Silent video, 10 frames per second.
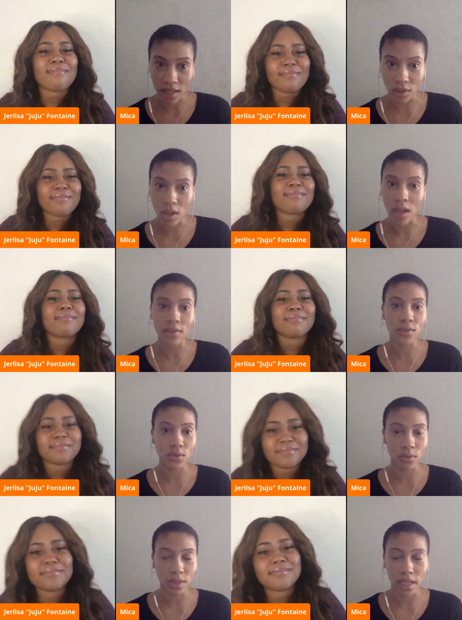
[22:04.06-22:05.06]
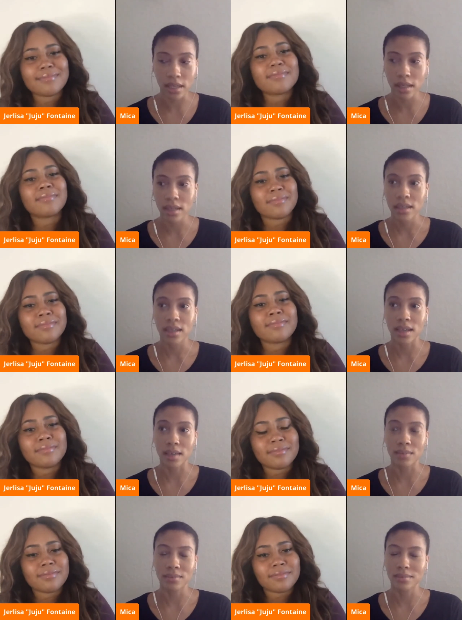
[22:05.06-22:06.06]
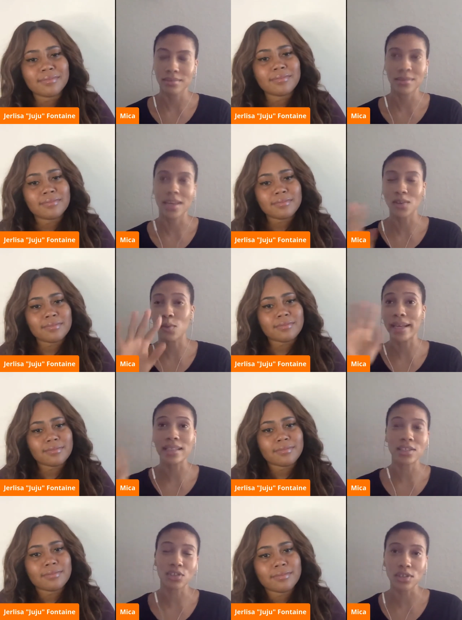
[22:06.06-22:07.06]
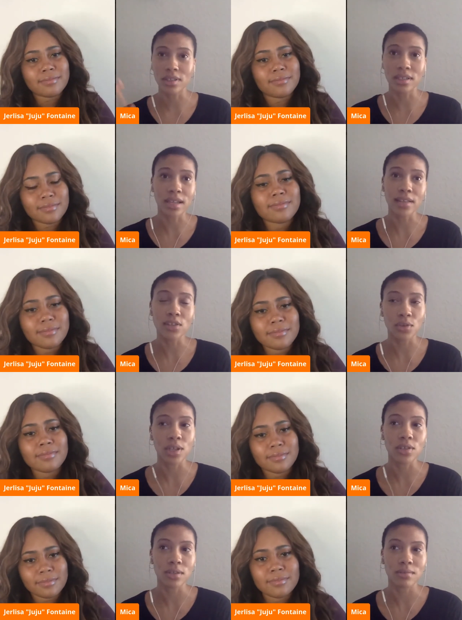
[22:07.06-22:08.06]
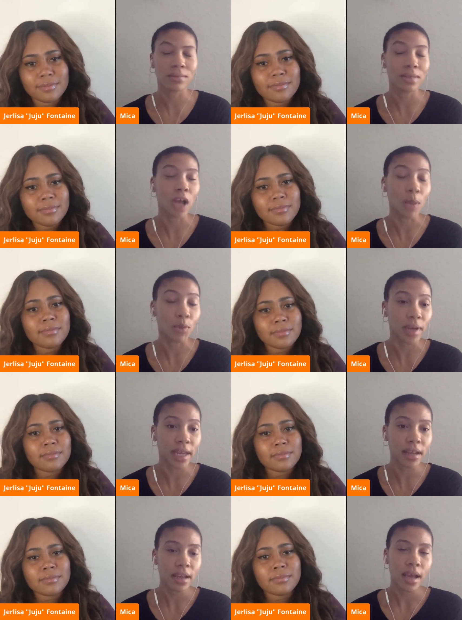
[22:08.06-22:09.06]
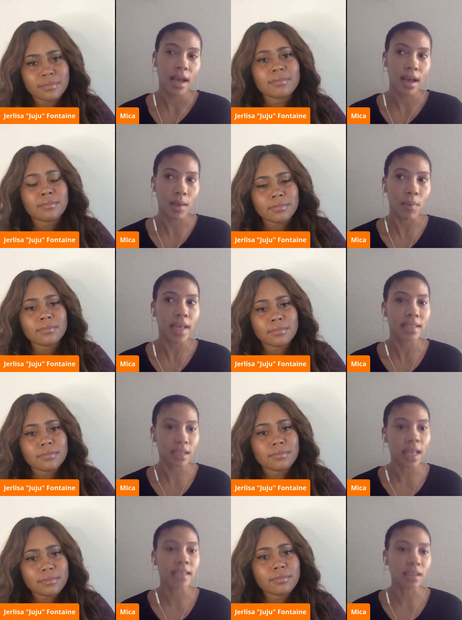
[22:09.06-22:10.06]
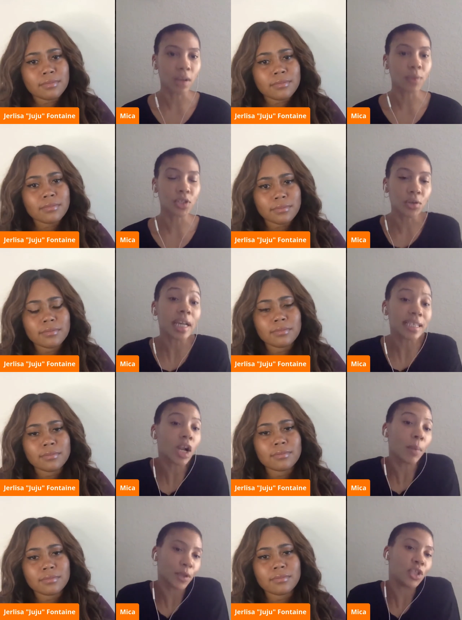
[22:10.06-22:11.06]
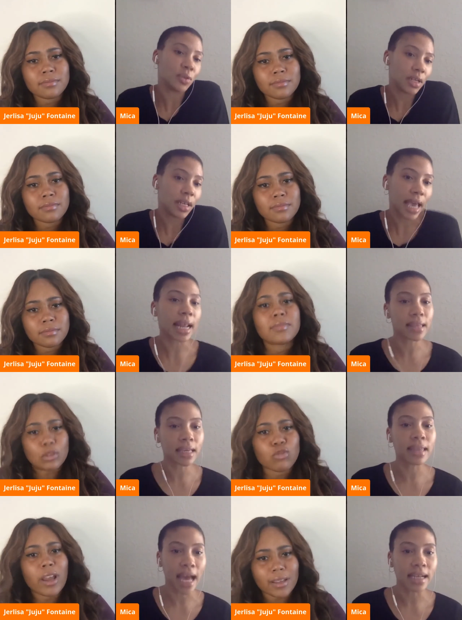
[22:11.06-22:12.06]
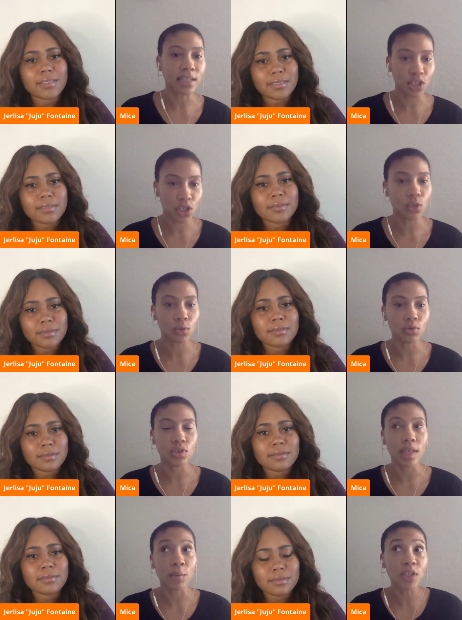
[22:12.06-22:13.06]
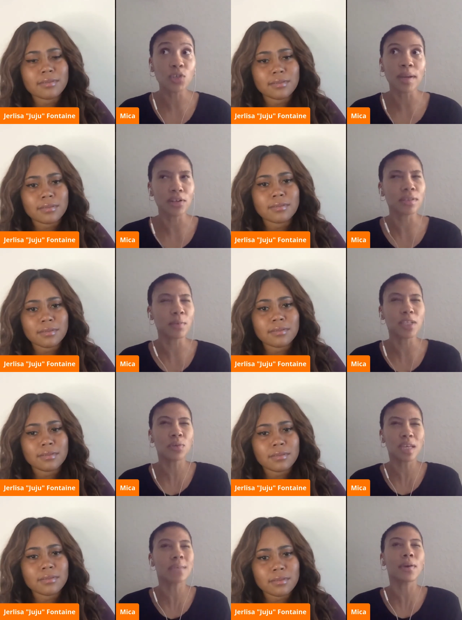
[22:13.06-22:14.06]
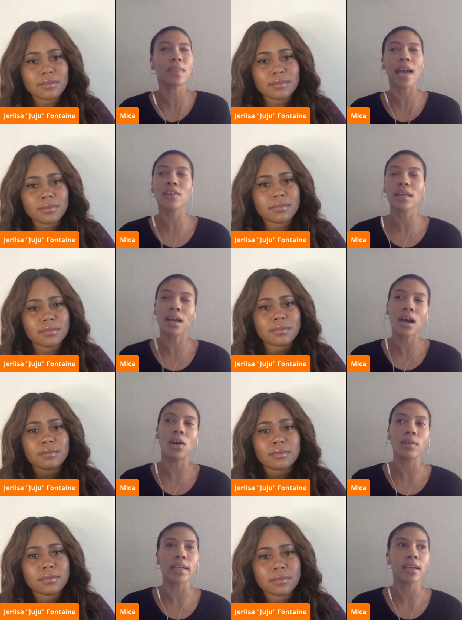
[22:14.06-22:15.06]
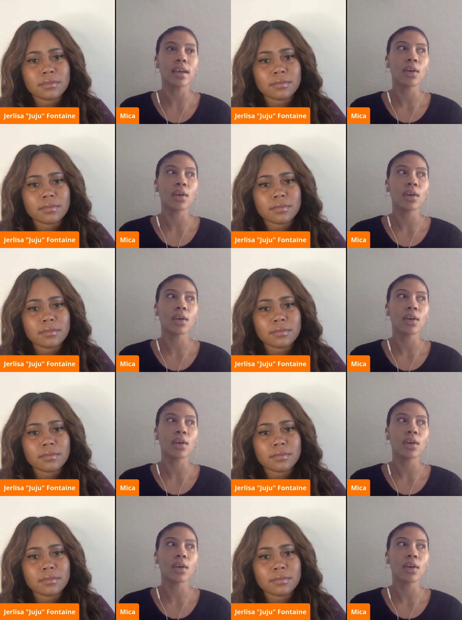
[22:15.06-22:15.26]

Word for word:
Speaker 1: in a lot of schooling, um, and the way teachers and, and students operate. Um, it's a, it's an opportunity. It's an opportunity, and I think that is a huge. Once you under once you think about that, you're like, oh, like